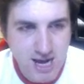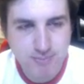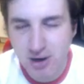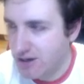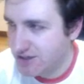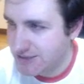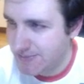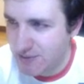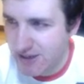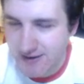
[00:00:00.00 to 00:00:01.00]
Apologies, by
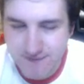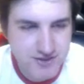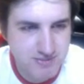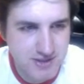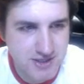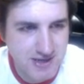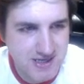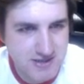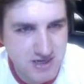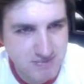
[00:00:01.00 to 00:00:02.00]
the way, if some of the
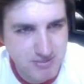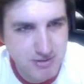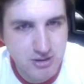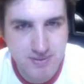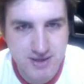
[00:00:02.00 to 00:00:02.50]
donations aren't popping up.